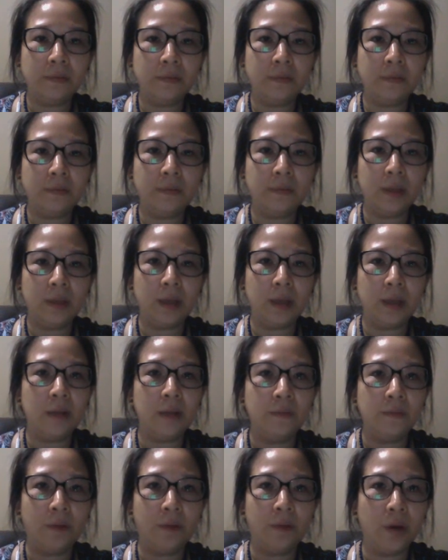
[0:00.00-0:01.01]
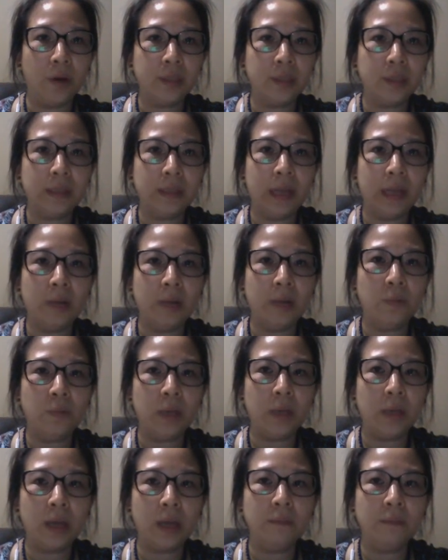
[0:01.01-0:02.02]
the invoice, then
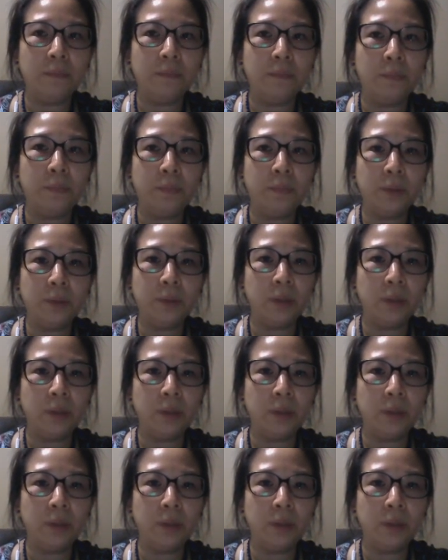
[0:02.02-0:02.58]
put